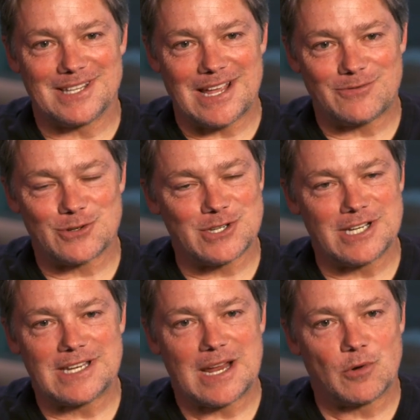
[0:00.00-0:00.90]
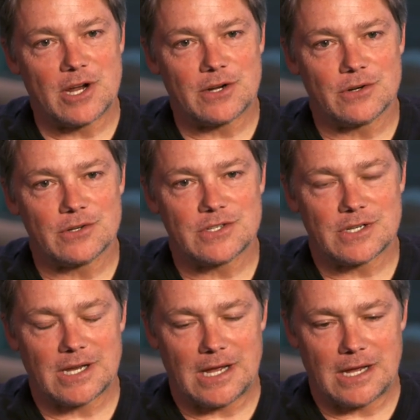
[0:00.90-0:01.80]
After seeing
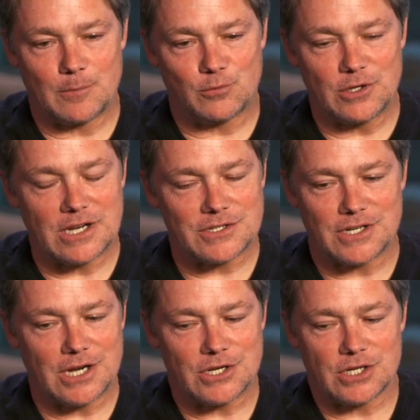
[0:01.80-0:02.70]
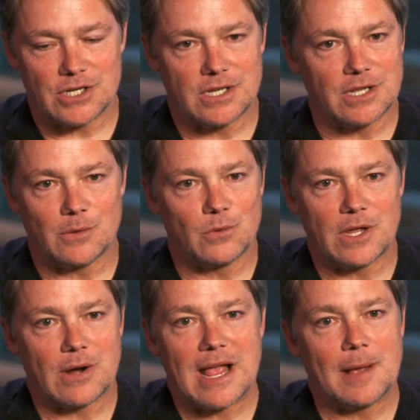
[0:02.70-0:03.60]
Daybreakers uh, and Predestination,
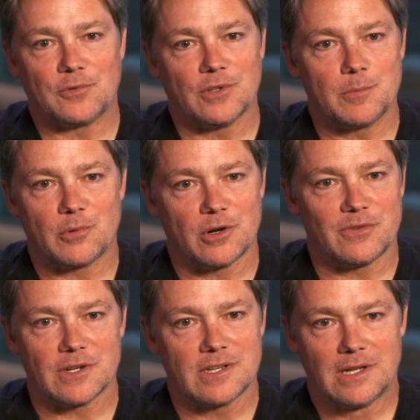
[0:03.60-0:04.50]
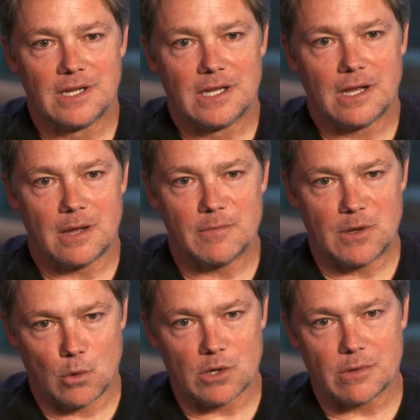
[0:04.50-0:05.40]
they're absolutely perfect. Um,
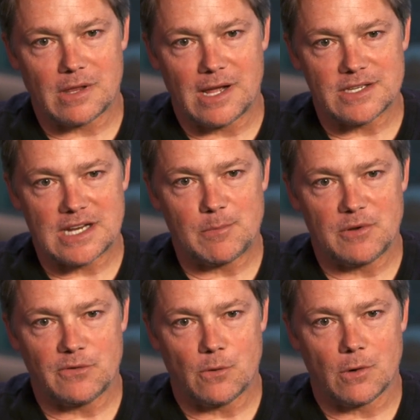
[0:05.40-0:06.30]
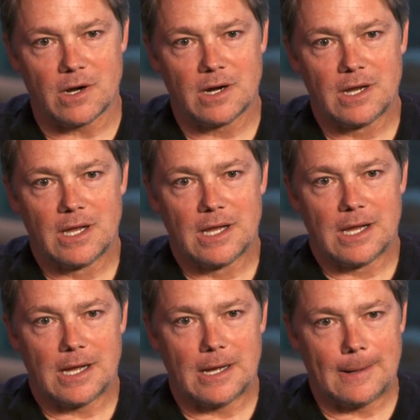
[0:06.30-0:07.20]
they'd worked with Lionsgate before.
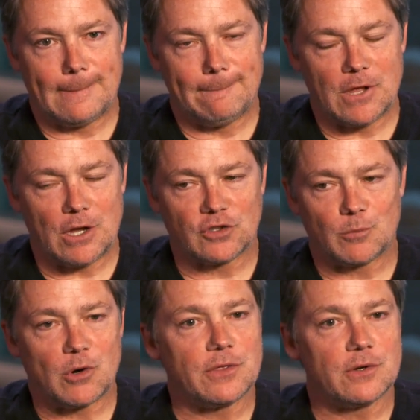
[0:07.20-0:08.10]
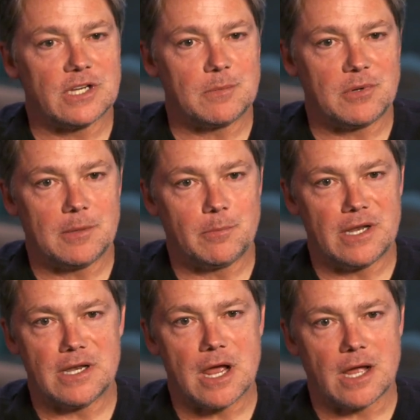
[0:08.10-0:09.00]
Um, they also brought their DP,
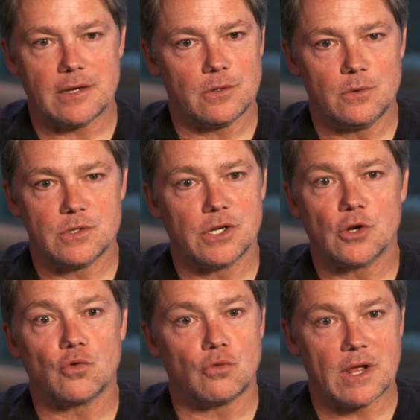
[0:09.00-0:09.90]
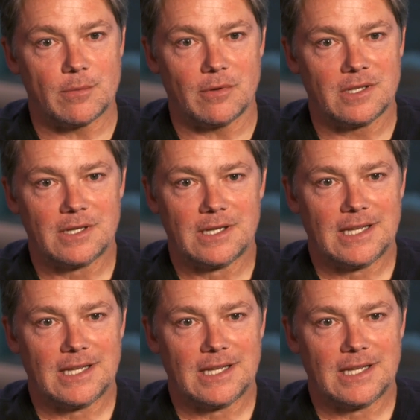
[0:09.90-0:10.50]
Ben Nott, who's incredible.